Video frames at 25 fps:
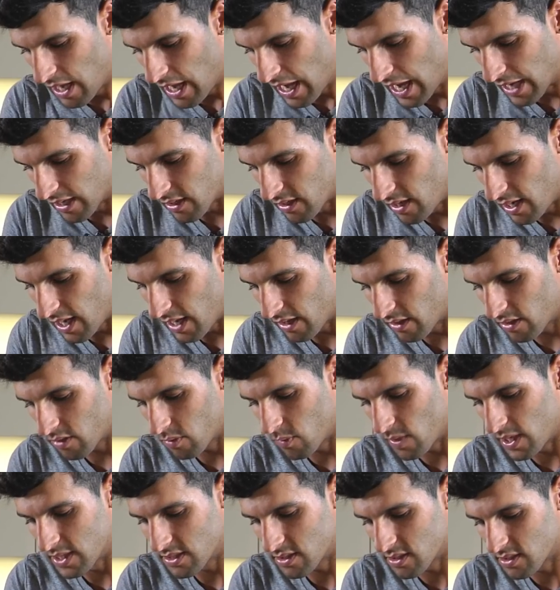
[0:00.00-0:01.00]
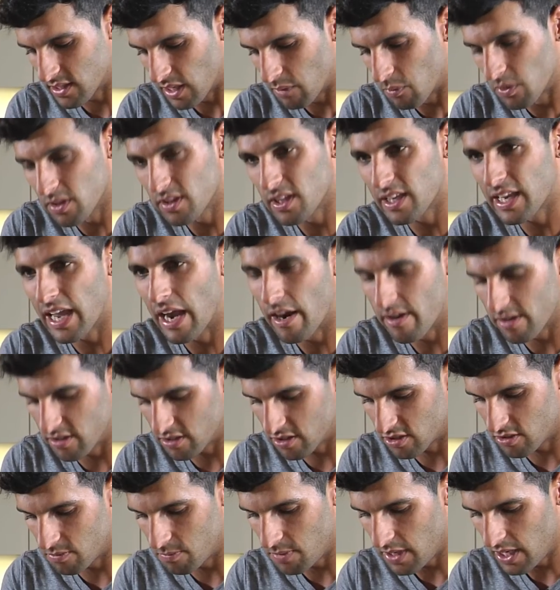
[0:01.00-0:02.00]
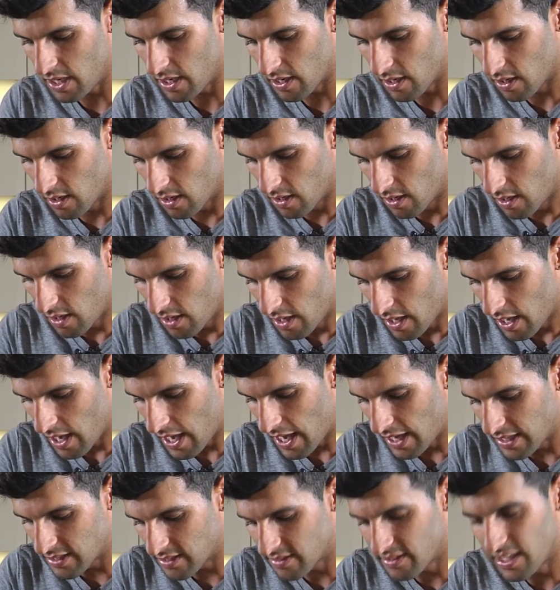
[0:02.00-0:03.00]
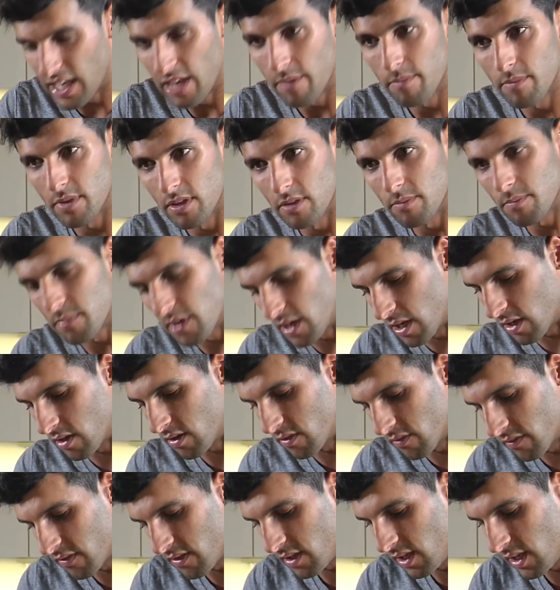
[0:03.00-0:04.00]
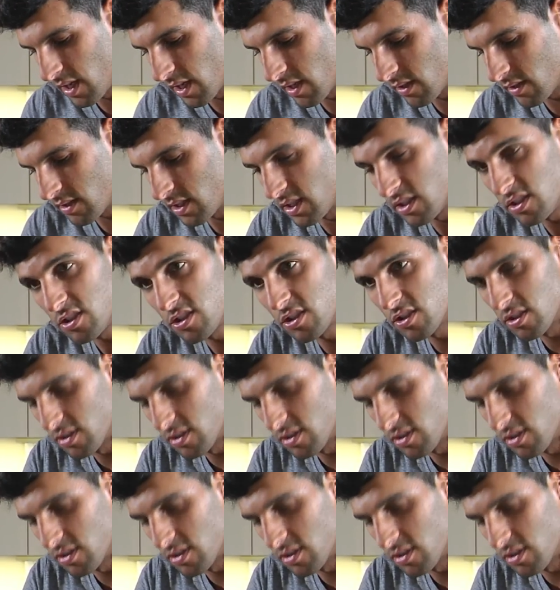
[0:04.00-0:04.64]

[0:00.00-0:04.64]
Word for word: and lengthways because I want the carrots to be a statement part of the uh, dish.